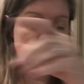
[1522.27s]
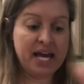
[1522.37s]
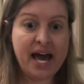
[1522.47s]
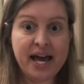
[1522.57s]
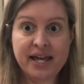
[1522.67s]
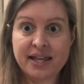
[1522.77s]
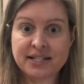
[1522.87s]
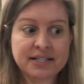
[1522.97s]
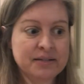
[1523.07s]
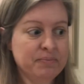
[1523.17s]
yay,
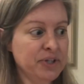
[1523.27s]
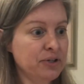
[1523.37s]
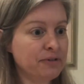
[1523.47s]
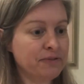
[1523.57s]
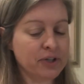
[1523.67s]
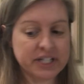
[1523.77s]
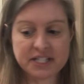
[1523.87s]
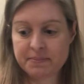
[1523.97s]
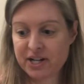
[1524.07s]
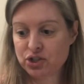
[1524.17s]
that's a beautiful and
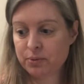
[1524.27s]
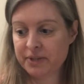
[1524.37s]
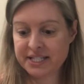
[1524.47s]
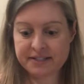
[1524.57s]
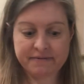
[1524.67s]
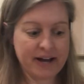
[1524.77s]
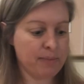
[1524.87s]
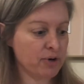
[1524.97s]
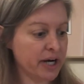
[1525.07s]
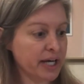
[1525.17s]
special piece of
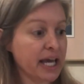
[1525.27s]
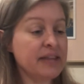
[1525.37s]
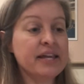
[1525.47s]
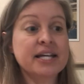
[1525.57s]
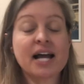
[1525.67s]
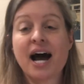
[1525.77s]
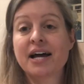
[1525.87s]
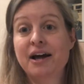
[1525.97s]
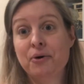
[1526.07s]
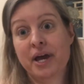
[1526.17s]
fabric. And then,
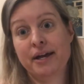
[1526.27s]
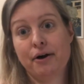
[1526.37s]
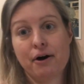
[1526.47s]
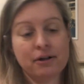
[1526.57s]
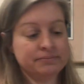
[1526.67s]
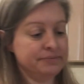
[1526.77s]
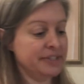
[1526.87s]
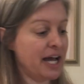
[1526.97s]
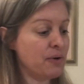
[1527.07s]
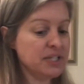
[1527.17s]
okay, y'all,
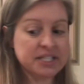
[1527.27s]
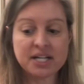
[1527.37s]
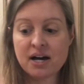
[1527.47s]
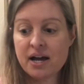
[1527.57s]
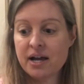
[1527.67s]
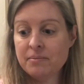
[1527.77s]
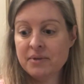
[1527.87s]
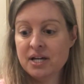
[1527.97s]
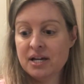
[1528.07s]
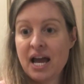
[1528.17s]
now it's time,
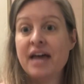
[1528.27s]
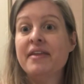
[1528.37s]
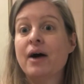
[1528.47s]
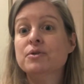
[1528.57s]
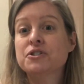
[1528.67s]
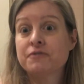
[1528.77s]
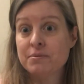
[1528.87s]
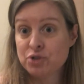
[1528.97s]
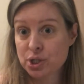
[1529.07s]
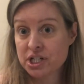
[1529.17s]
and that was
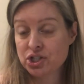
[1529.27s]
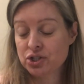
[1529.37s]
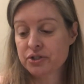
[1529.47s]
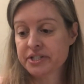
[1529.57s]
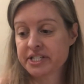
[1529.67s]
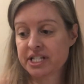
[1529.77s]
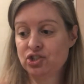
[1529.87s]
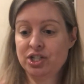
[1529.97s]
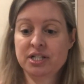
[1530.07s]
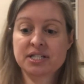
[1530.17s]
from Traditional
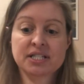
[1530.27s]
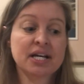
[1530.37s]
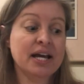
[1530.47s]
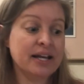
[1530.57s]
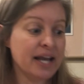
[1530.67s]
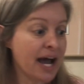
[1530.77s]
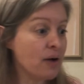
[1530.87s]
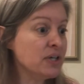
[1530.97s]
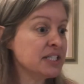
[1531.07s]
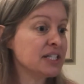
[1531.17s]
Stitches.
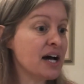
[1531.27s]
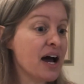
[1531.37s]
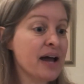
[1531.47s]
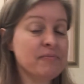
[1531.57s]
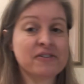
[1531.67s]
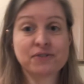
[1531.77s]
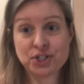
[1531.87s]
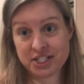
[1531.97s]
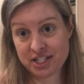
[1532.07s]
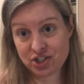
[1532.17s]
Now it's time for
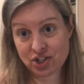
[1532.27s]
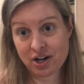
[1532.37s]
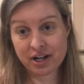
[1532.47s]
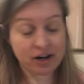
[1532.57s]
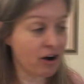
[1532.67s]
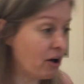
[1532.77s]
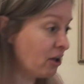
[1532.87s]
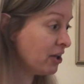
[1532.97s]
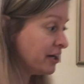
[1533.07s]
Stitchcon haul.